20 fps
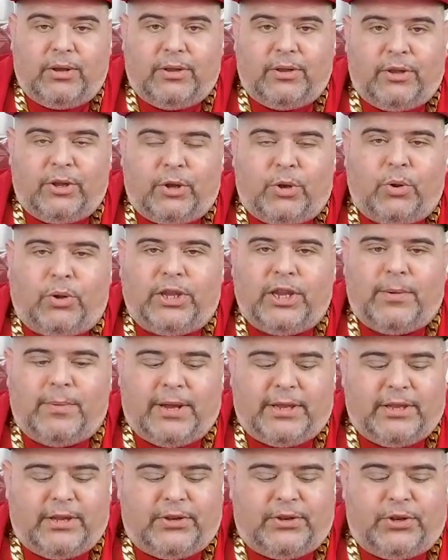The cool thing
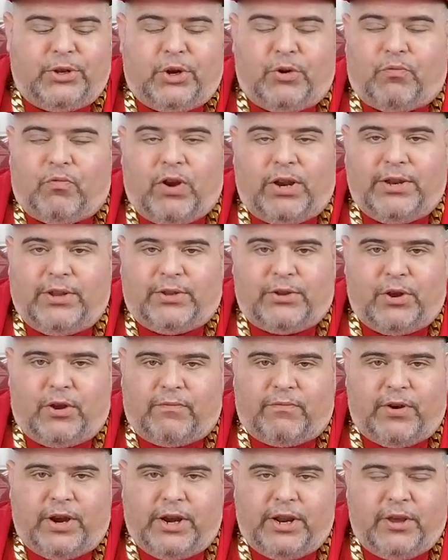about this is you can run this
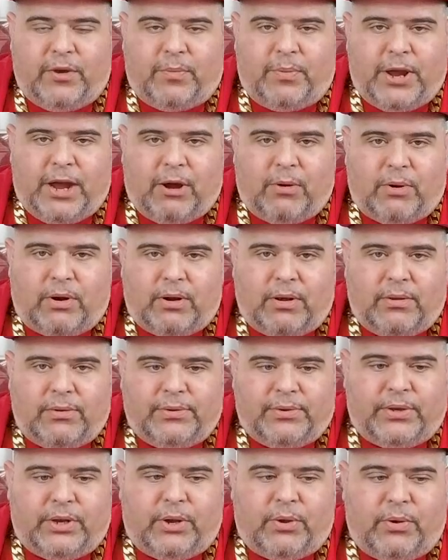off radio power.
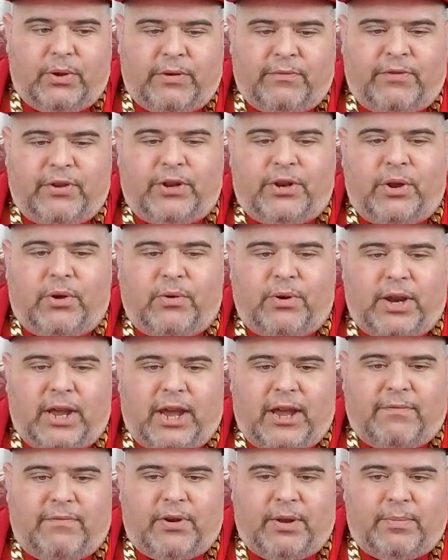So if you don't
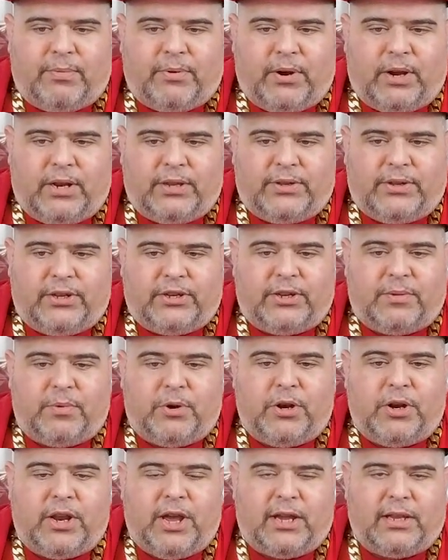have an upgraded system, or
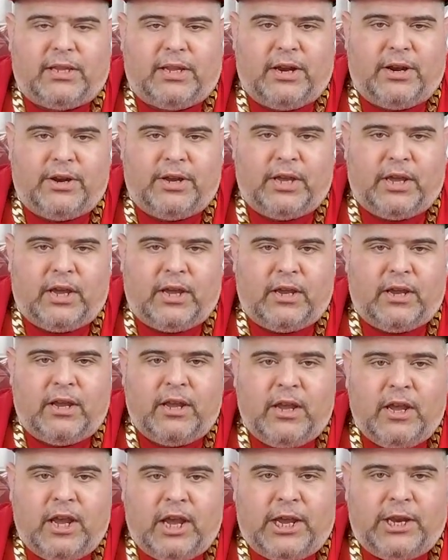you're not there yet
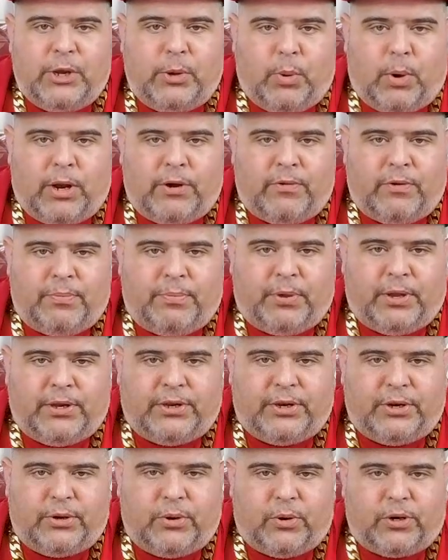and you want to
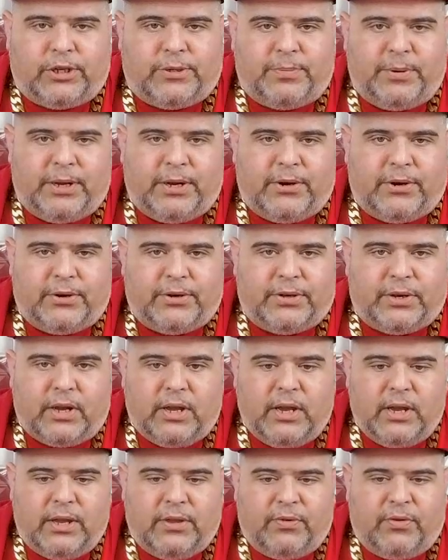replace your door speakers,
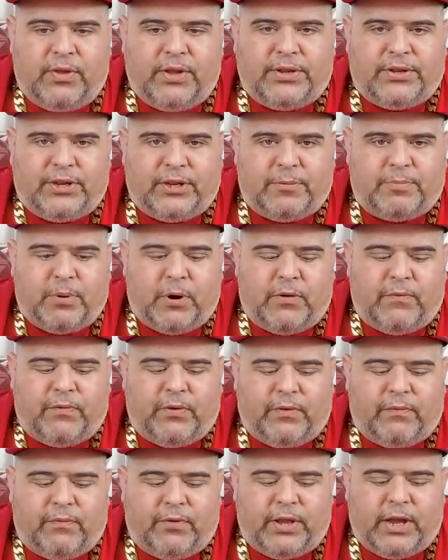this is
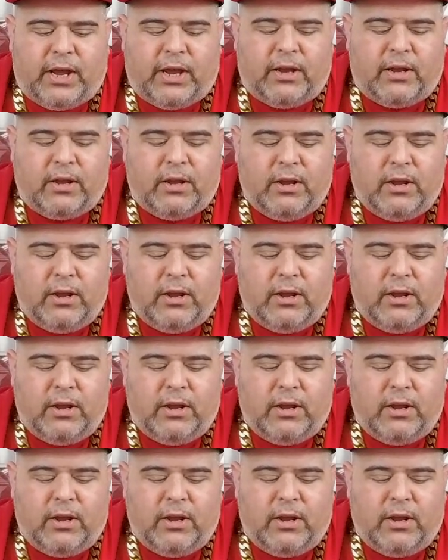perfect for that.